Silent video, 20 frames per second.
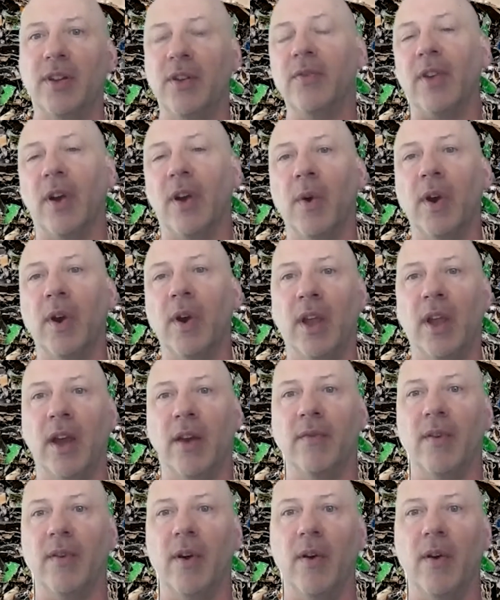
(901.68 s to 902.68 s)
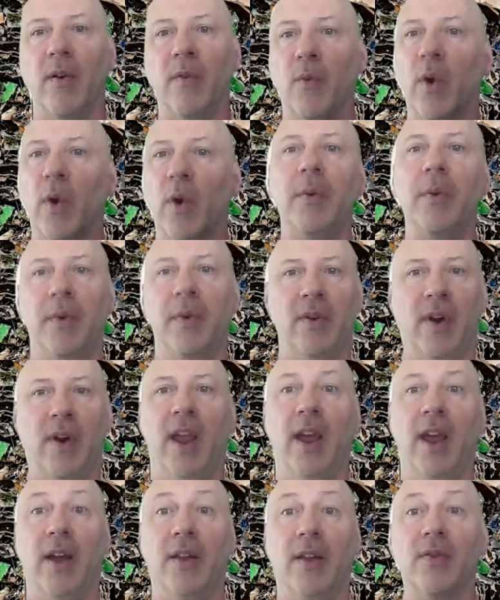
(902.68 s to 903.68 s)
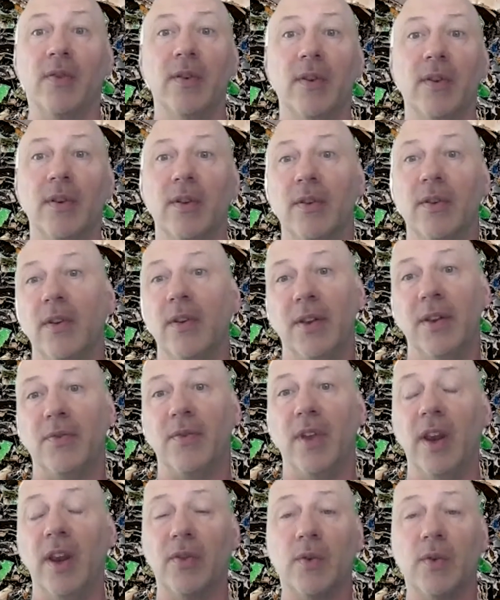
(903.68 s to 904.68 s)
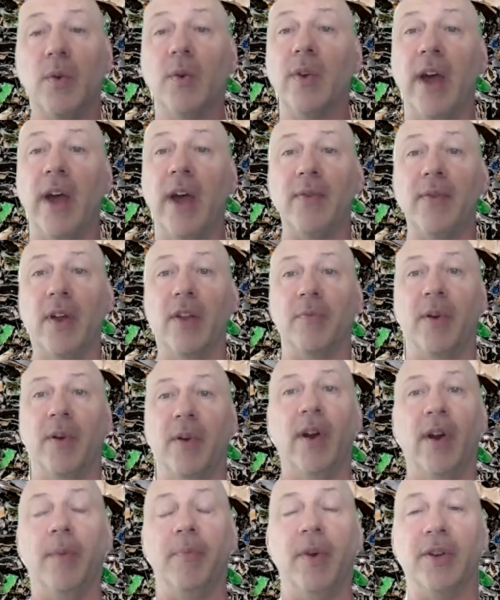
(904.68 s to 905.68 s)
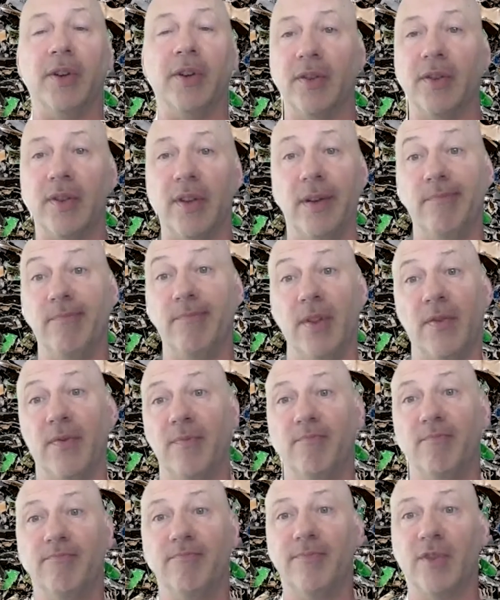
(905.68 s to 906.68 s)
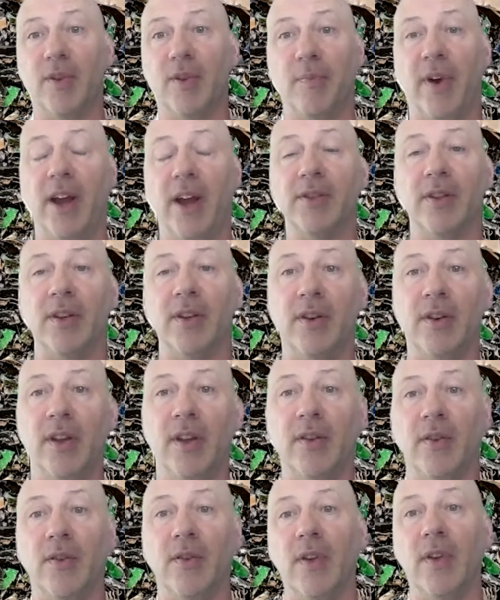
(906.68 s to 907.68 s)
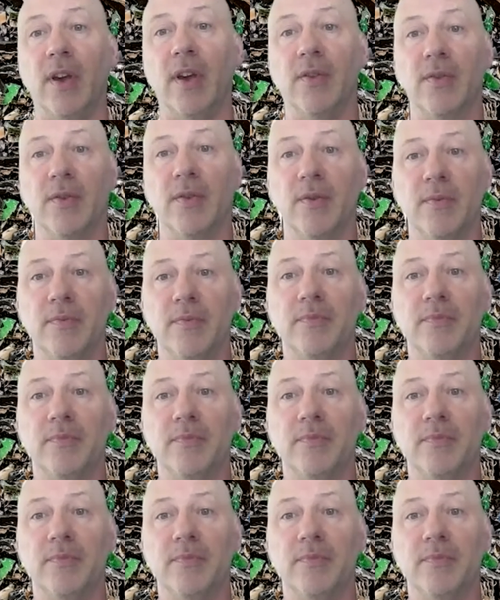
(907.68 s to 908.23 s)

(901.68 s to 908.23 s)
to use that word again, of working with your hands. And it's cool to have that sort of operations. It's surprisingly unique these days.